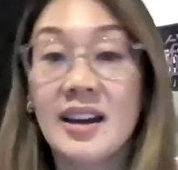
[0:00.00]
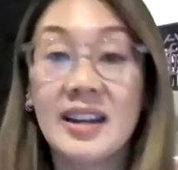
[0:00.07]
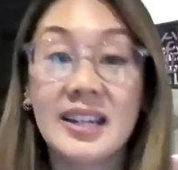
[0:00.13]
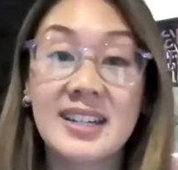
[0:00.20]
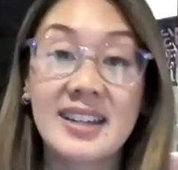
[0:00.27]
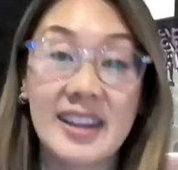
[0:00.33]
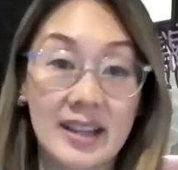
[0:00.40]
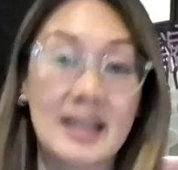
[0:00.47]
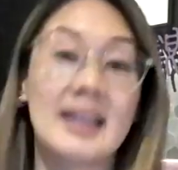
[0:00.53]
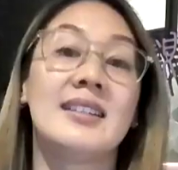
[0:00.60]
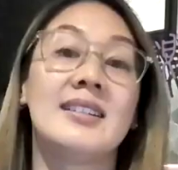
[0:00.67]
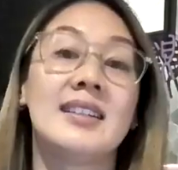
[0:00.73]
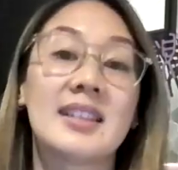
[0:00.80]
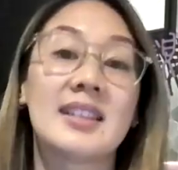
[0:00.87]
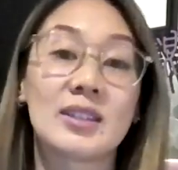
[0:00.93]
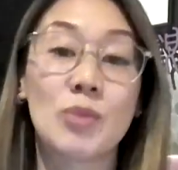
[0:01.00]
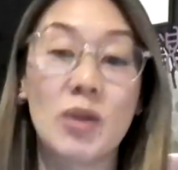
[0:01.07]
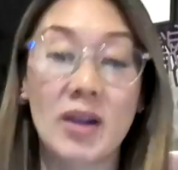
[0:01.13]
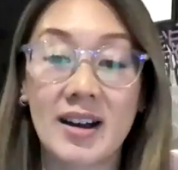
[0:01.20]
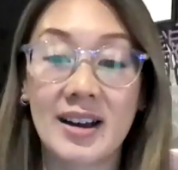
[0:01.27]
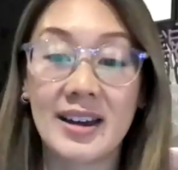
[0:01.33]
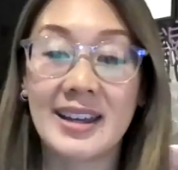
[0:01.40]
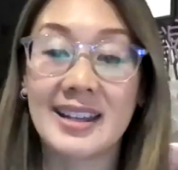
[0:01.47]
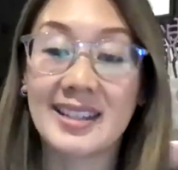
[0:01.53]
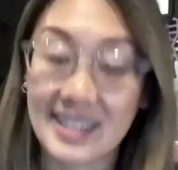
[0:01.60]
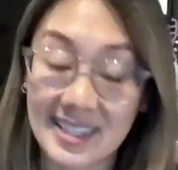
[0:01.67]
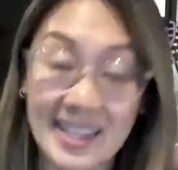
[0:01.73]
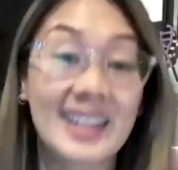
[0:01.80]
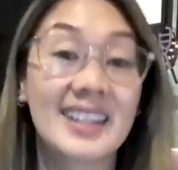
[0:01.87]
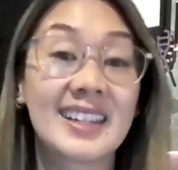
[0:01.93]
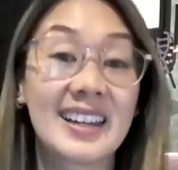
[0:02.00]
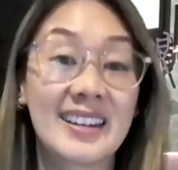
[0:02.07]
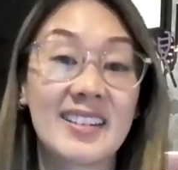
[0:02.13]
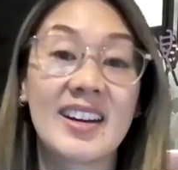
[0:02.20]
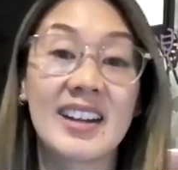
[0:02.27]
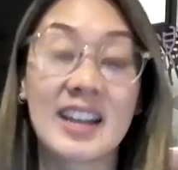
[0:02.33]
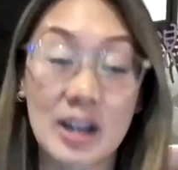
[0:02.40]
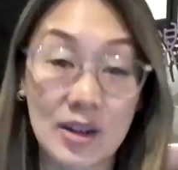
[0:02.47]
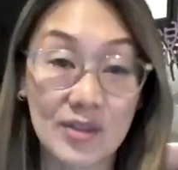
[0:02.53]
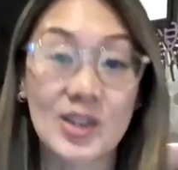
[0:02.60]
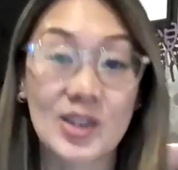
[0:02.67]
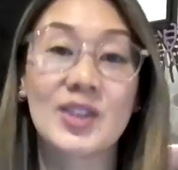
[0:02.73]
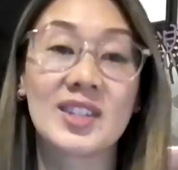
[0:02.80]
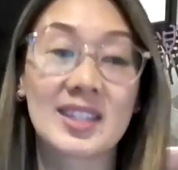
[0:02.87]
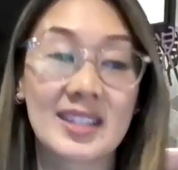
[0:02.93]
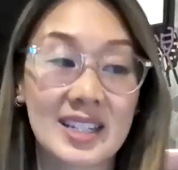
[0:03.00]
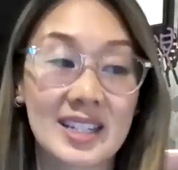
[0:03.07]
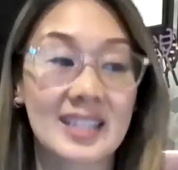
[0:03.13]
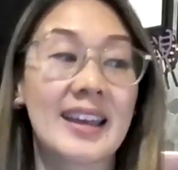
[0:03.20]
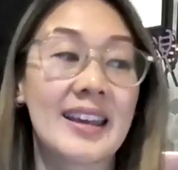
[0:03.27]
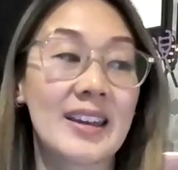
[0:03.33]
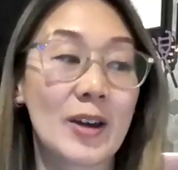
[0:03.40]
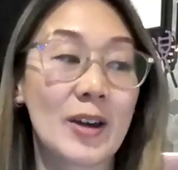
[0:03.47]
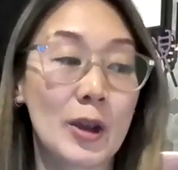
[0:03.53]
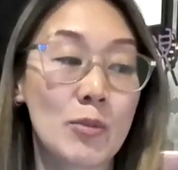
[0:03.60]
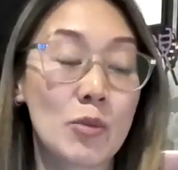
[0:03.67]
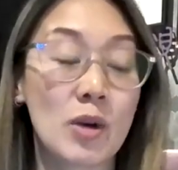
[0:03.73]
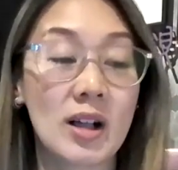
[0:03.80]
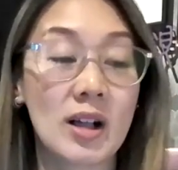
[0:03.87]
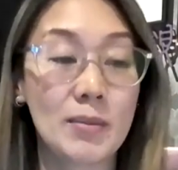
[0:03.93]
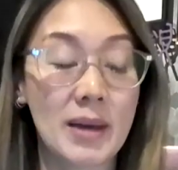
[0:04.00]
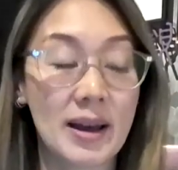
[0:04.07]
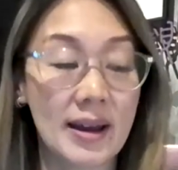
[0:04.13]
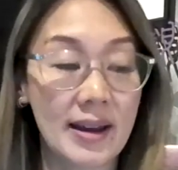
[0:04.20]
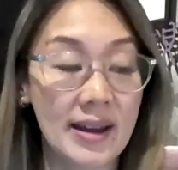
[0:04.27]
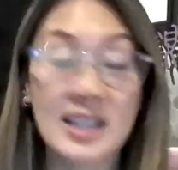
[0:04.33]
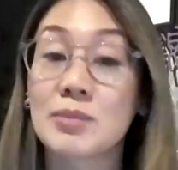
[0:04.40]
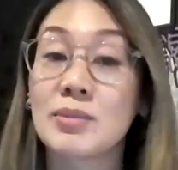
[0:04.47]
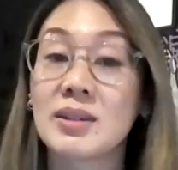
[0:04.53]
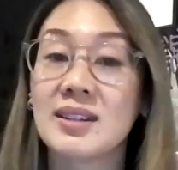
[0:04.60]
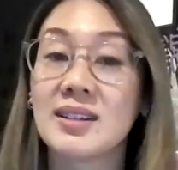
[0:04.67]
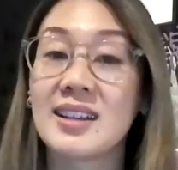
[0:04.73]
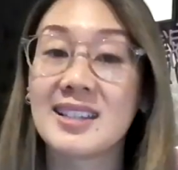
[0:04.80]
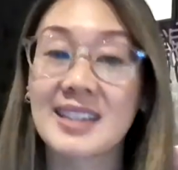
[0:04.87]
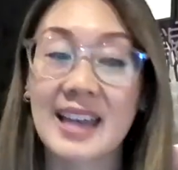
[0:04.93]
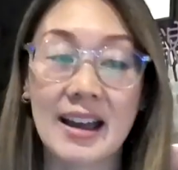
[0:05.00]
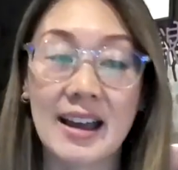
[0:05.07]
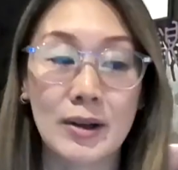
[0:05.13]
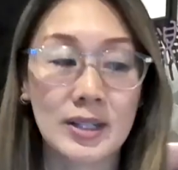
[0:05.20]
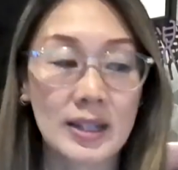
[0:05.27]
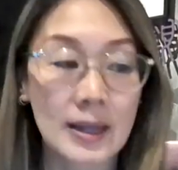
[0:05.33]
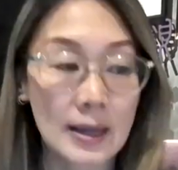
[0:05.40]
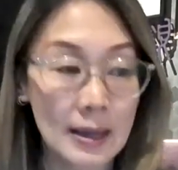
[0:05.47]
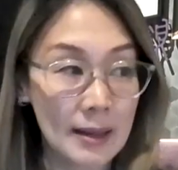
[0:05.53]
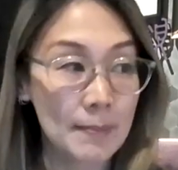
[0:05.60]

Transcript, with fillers: yeah. And that's why it's a Saturday night and I've chosen to stay home while my husband is out